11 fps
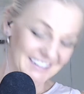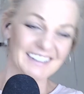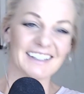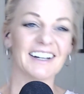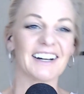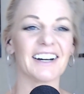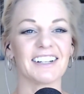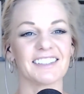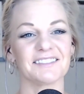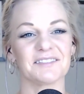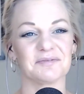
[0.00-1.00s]

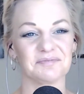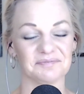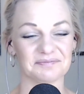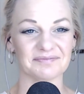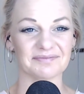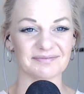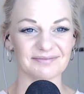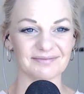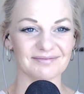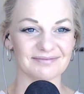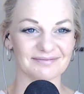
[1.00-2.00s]

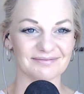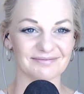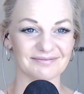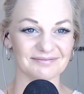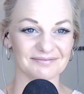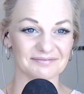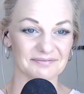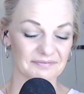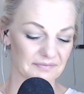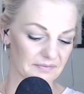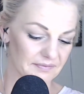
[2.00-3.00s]

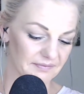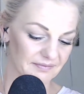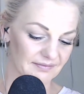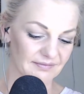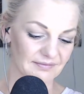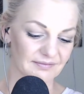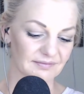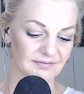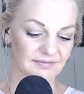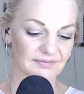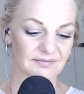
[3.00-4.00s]

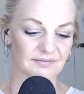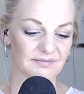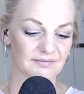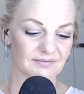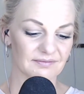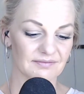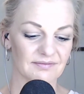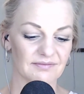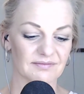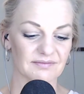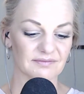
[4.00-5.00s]

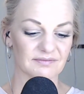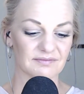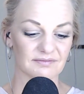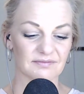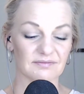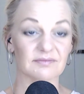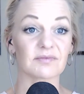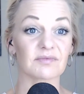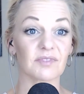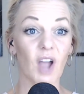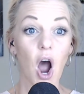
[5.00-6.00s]
(silent)